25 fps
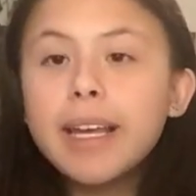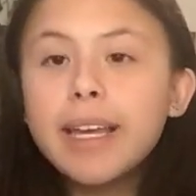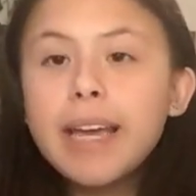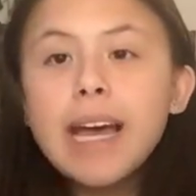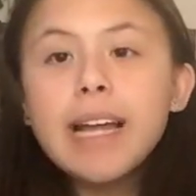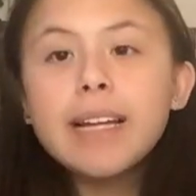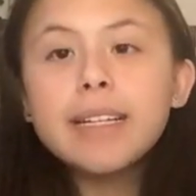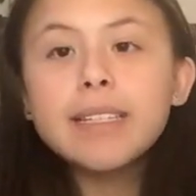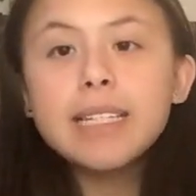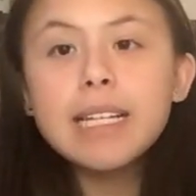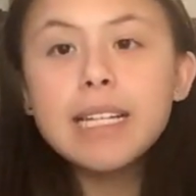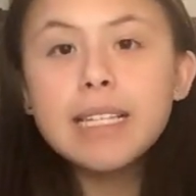
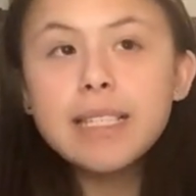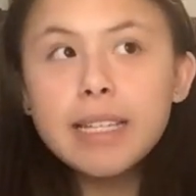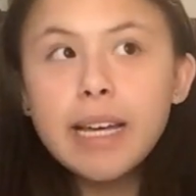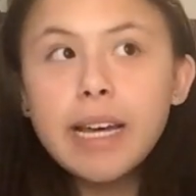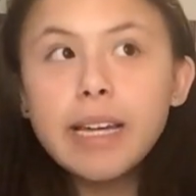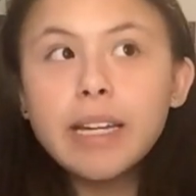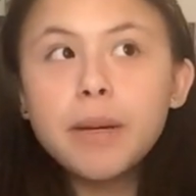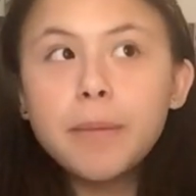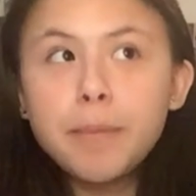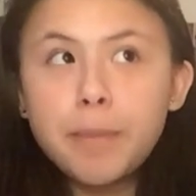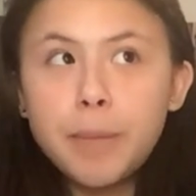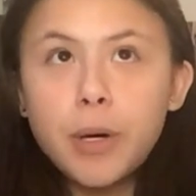Get
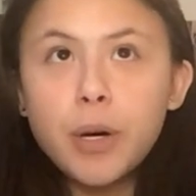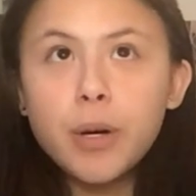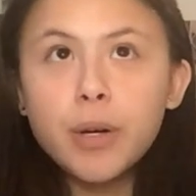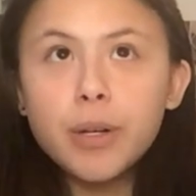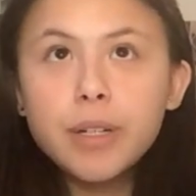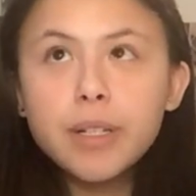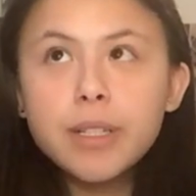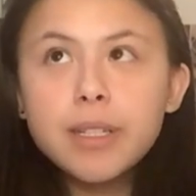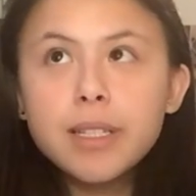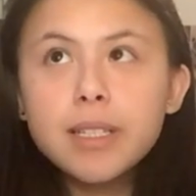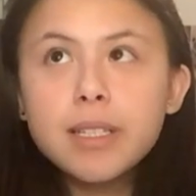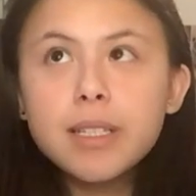designer
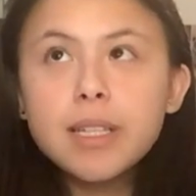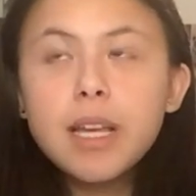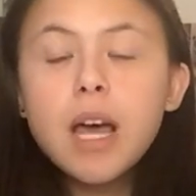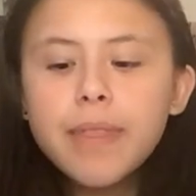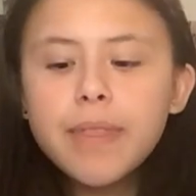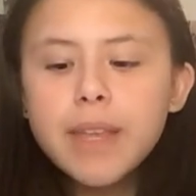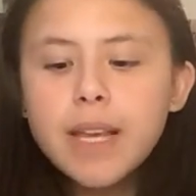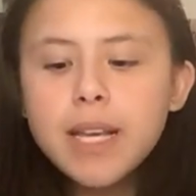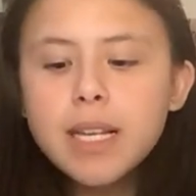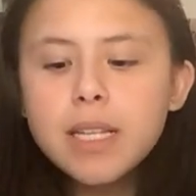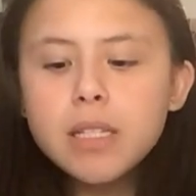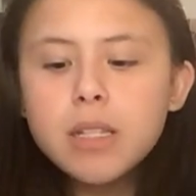books.
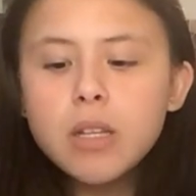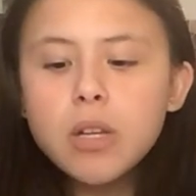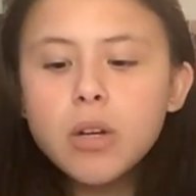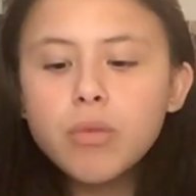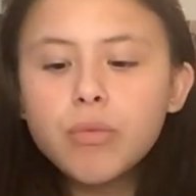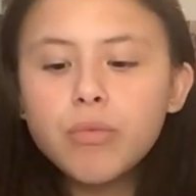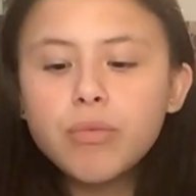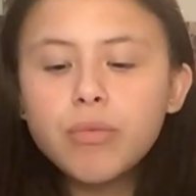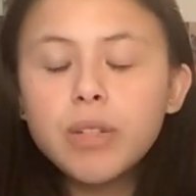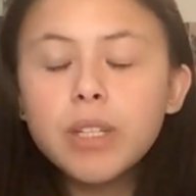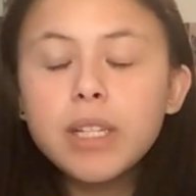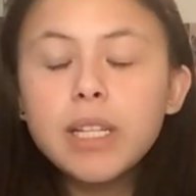These look
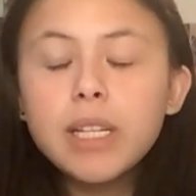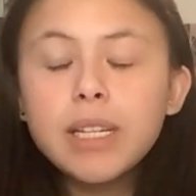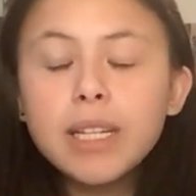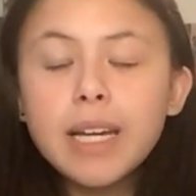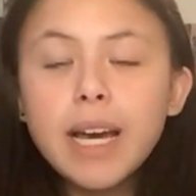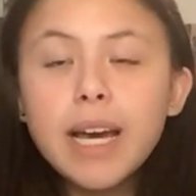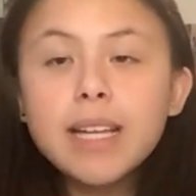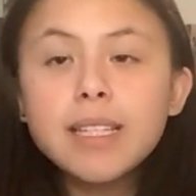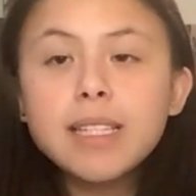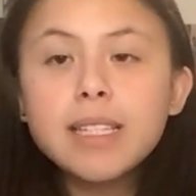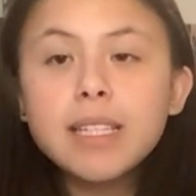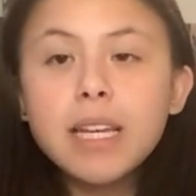really
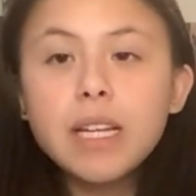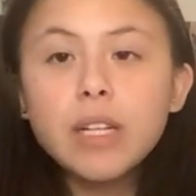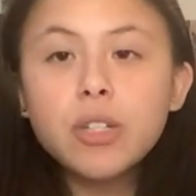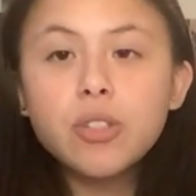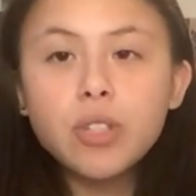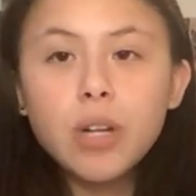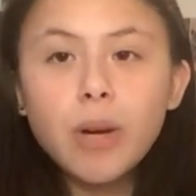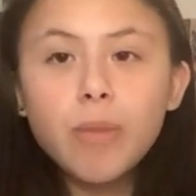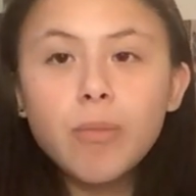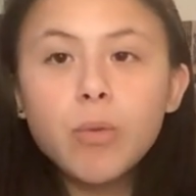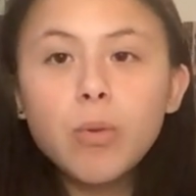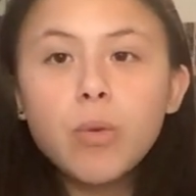nice in
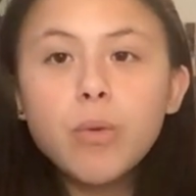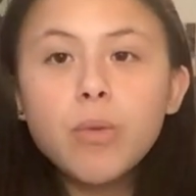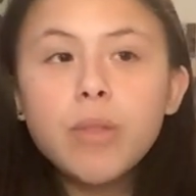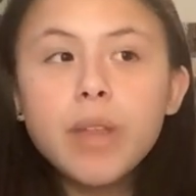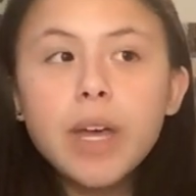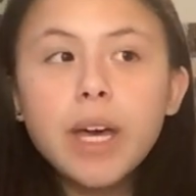general.